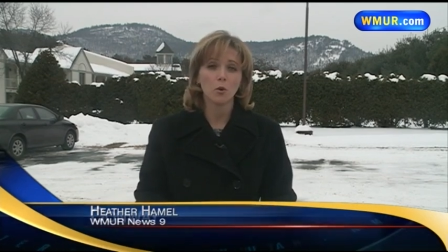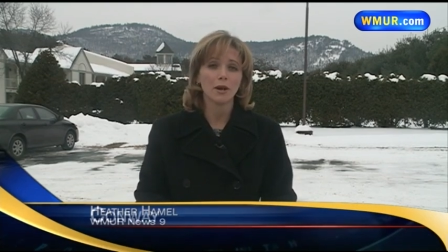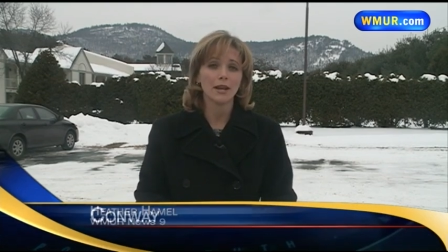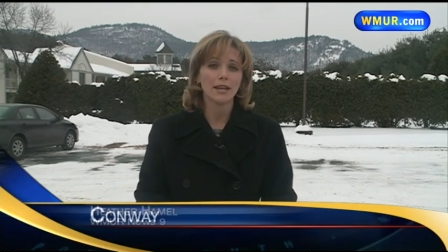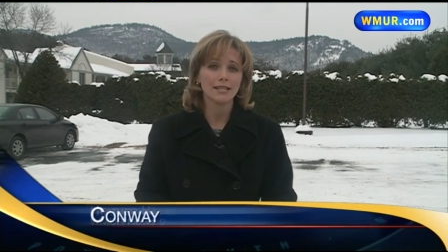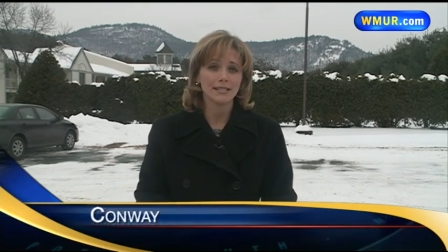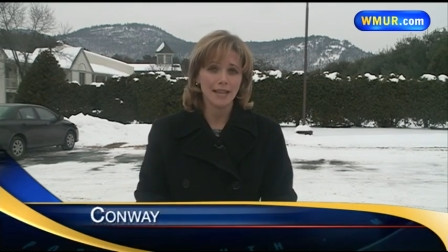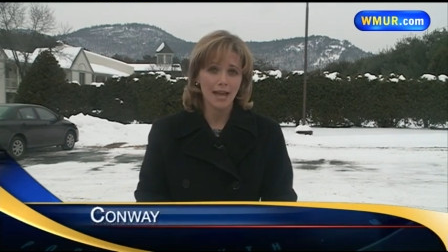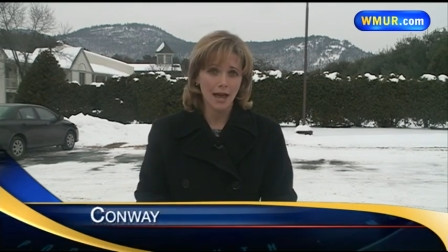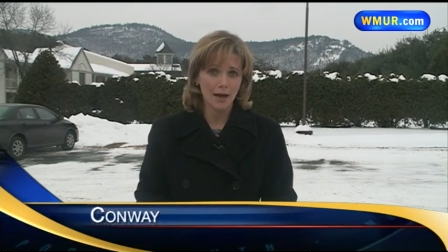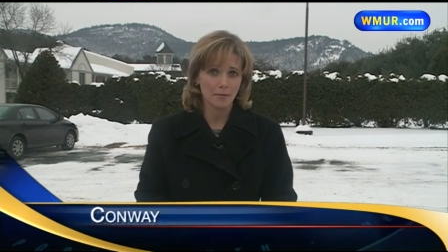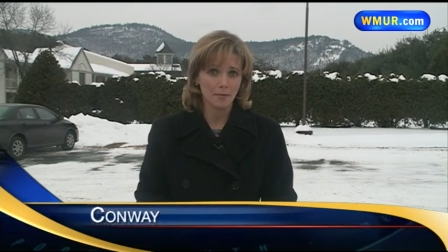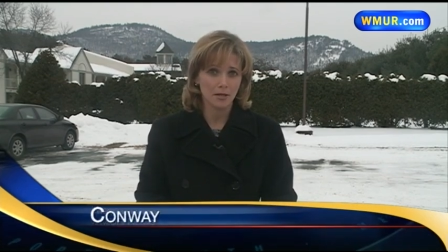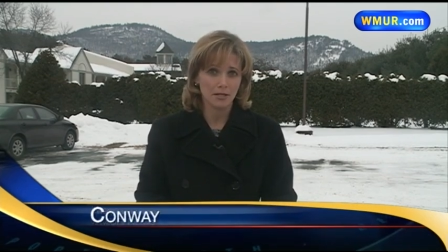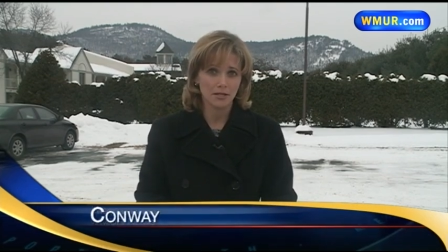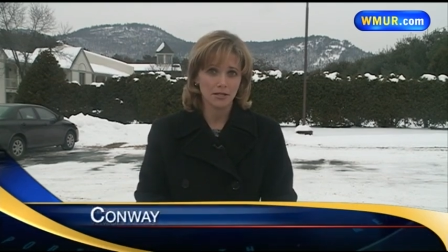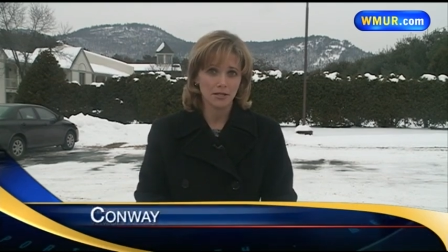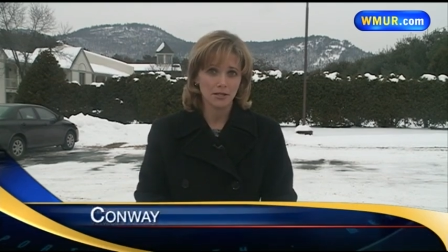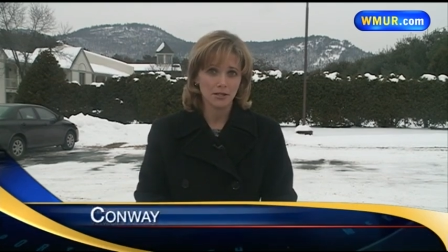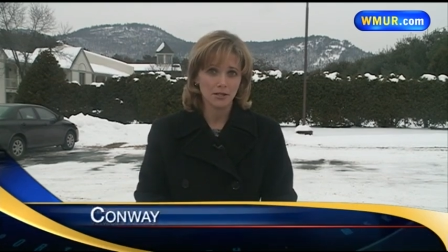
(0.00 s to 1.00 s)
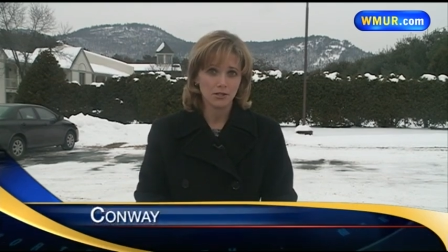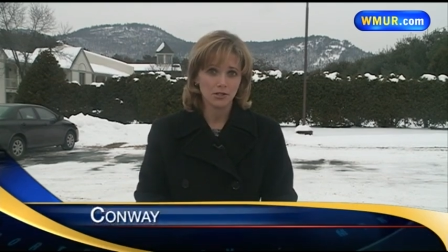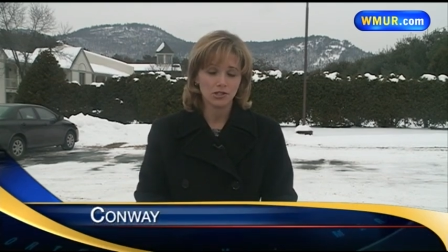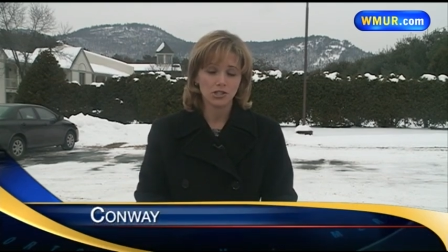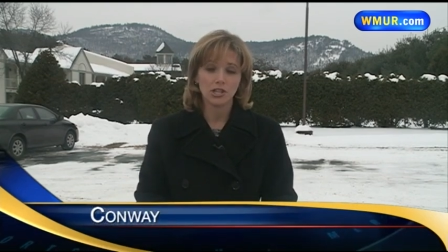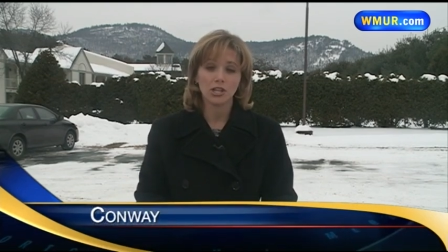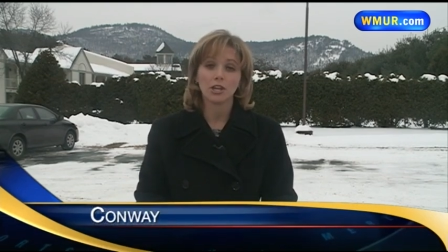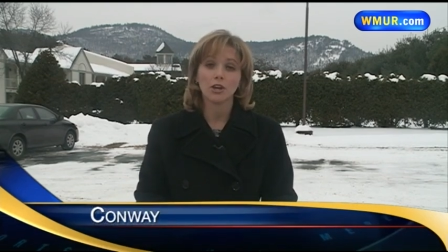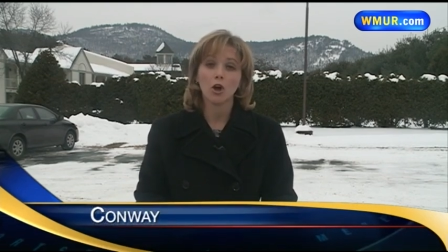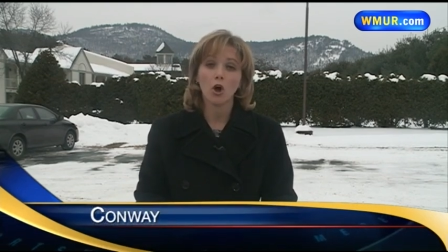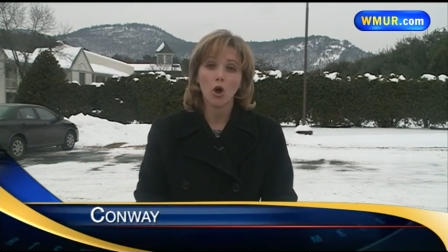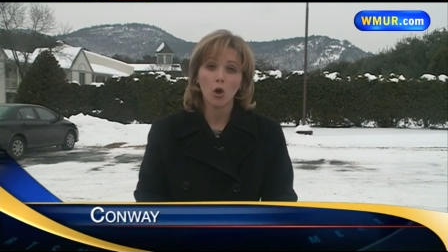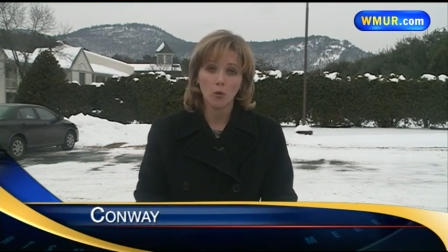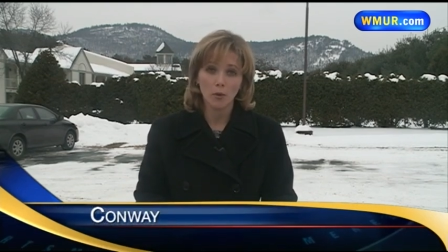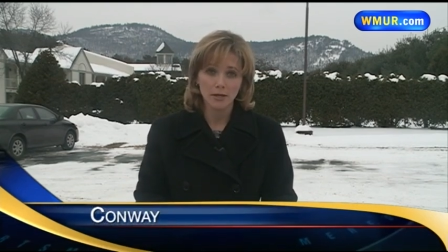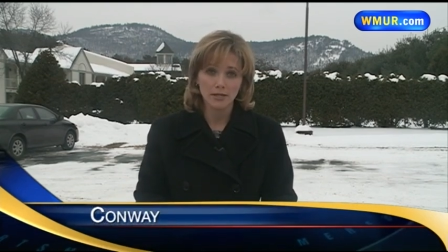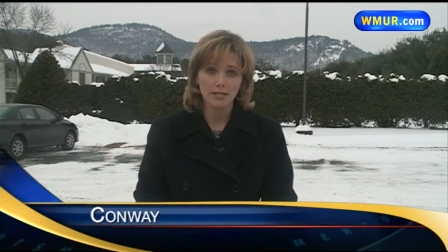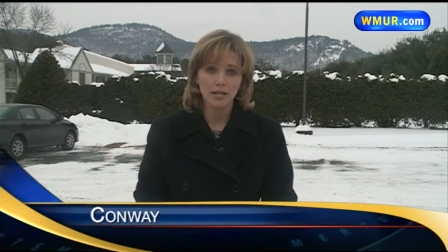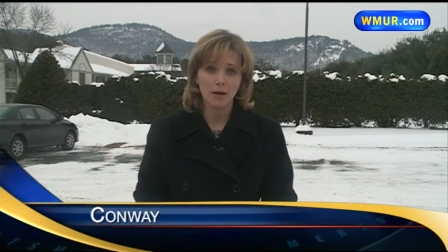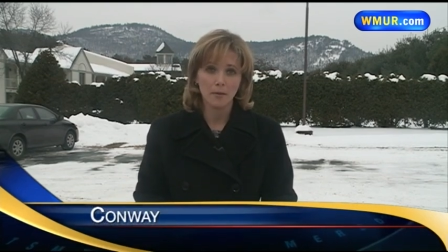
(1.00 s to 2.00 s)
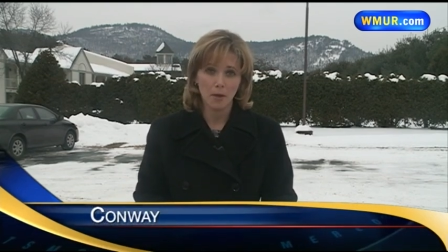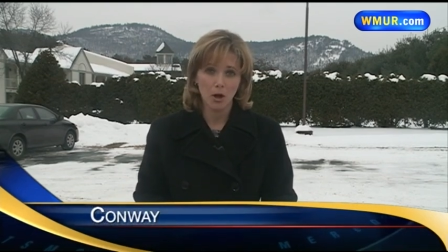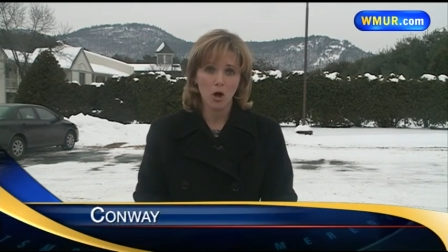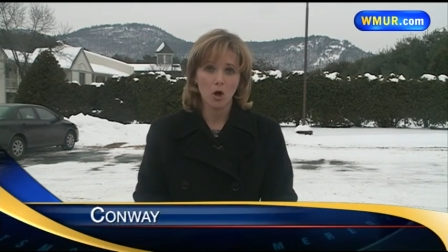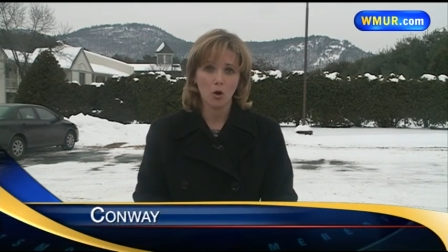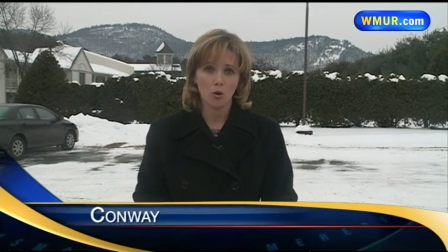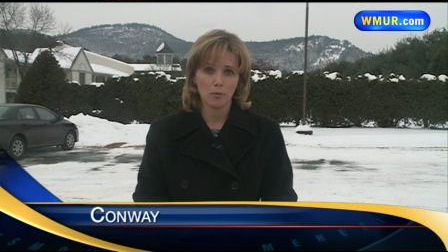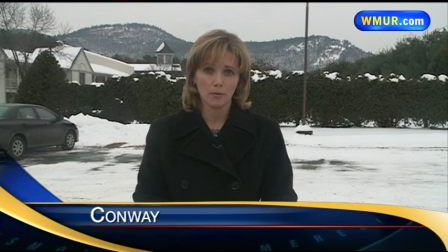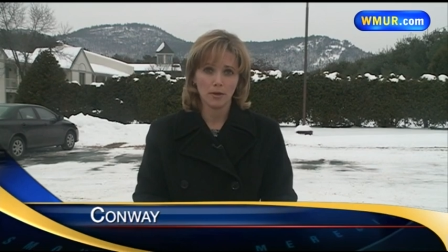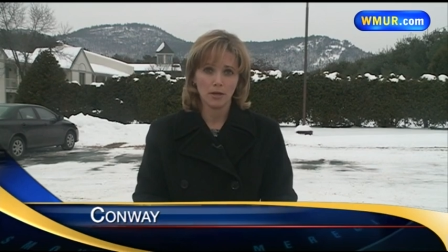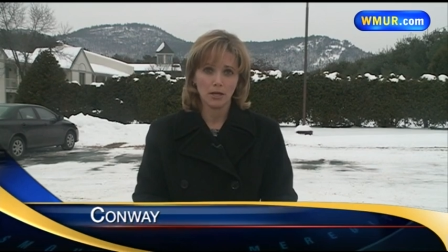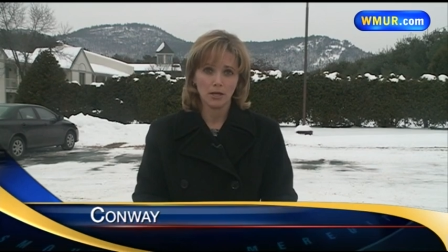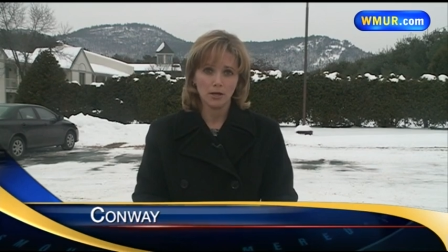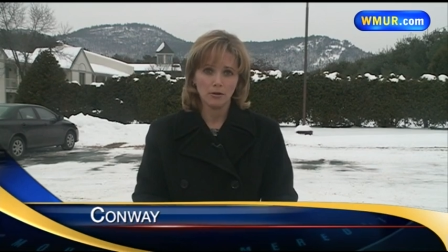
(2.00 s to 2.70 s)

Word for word: what has happened, she can always come home.